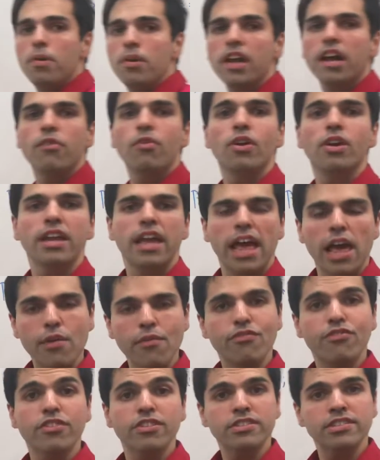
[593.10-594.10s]
but I want to
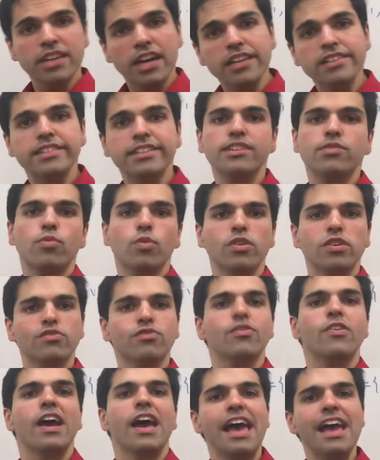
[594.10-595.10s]
emphasize it works
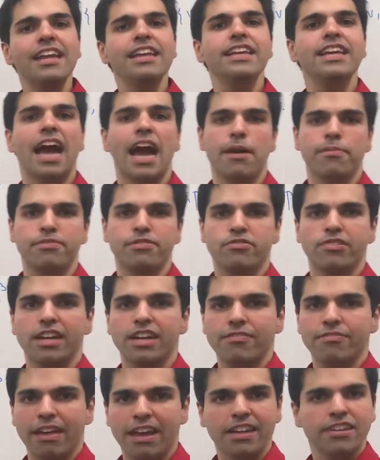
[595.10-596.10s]
for any
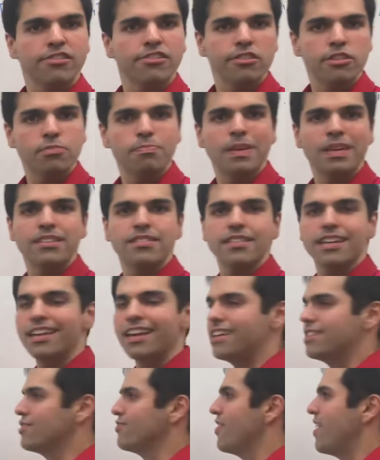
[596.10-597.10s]
abstract vector space that
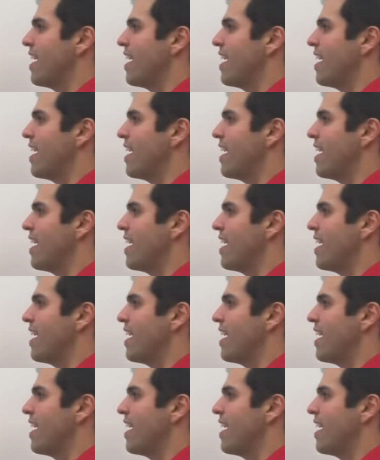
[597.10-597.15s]
has